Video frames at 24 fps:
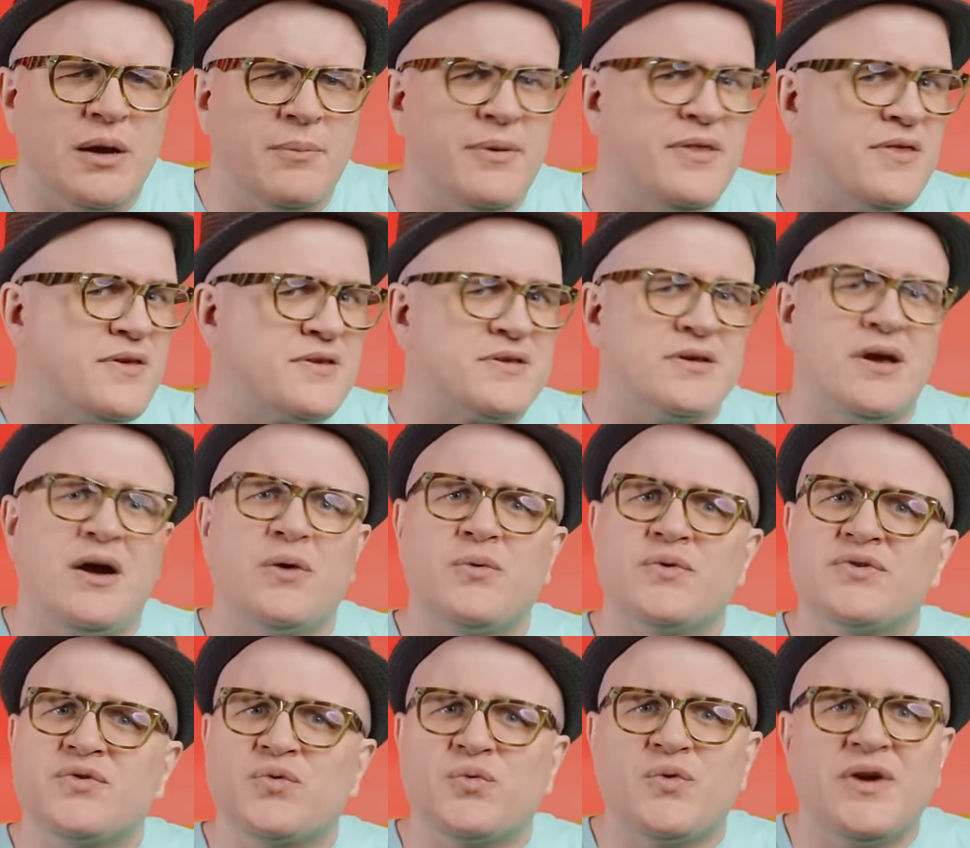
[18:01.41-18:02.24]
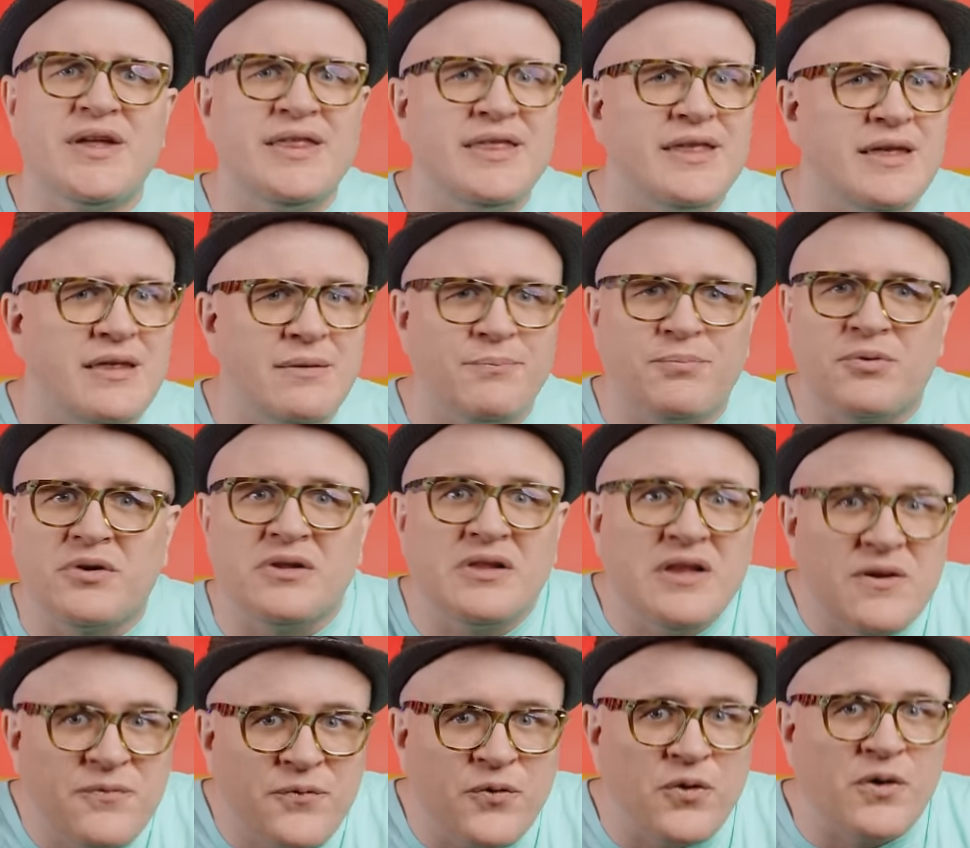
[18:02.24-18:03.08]
I mean, the song was written and
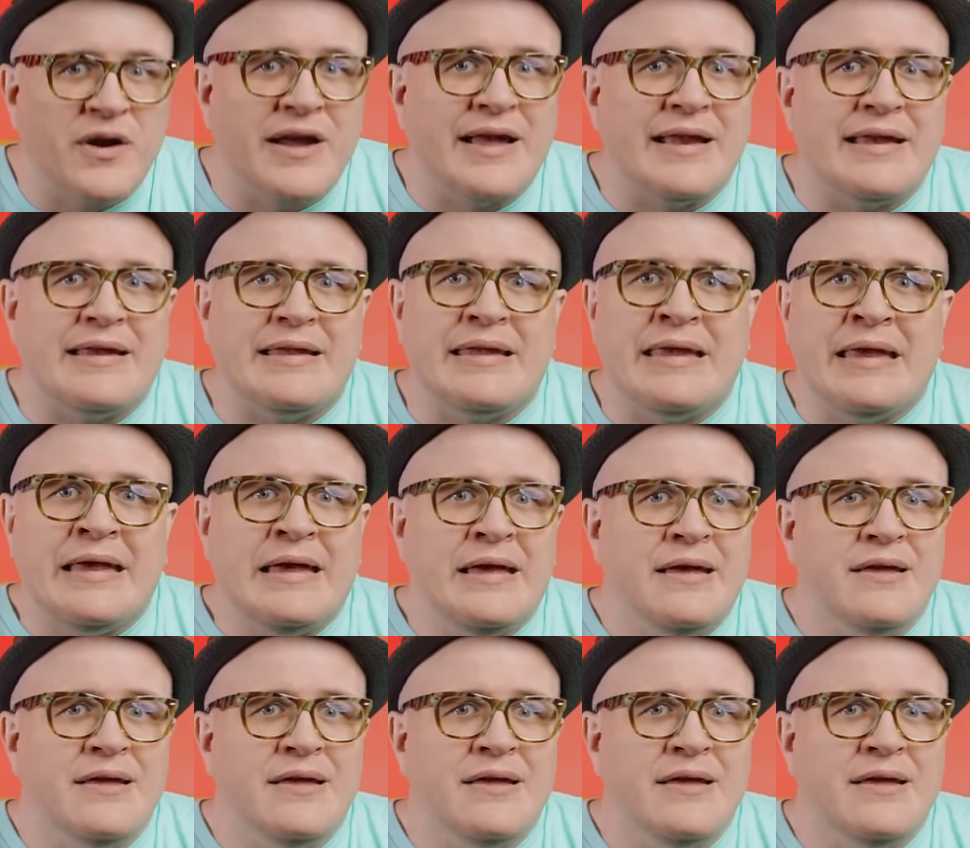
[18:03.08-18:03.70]
proliferated